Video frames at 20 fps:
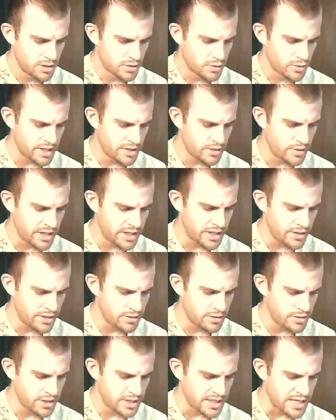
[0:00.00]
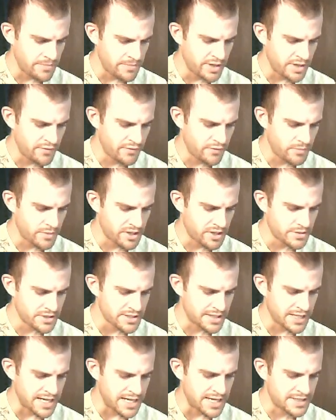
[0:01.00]
Grigory looked at me from under
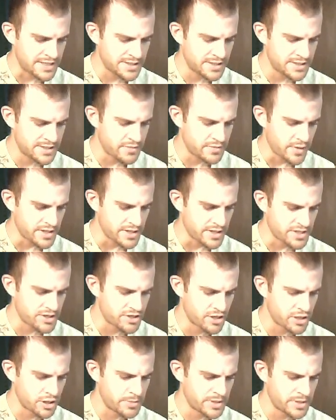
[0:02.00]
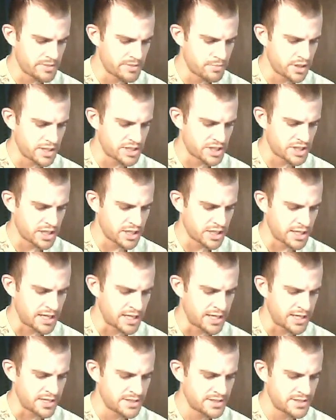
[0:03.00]
his glasses with his turbid, bloodshot
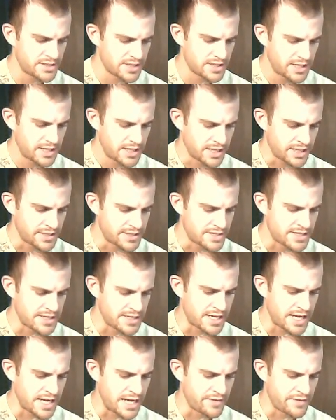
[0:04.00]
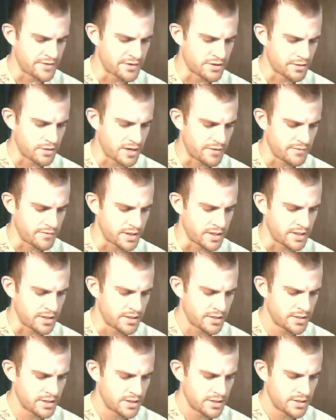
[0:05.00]
eyes, and said to Ivan gruffly,
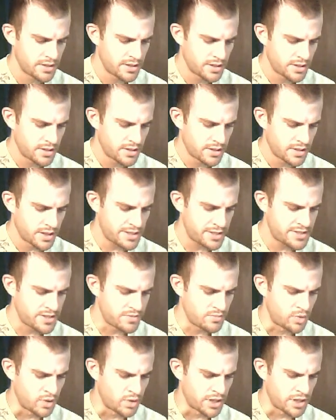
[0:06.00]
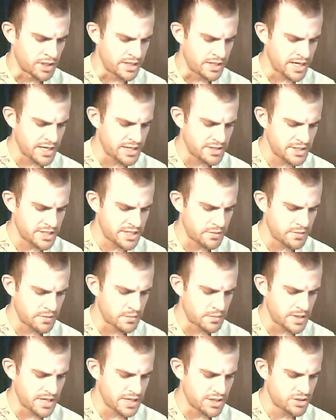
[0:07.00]
"Get some wood. Can't you see we're
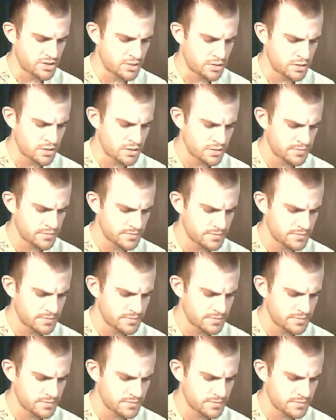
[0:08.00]
running short?"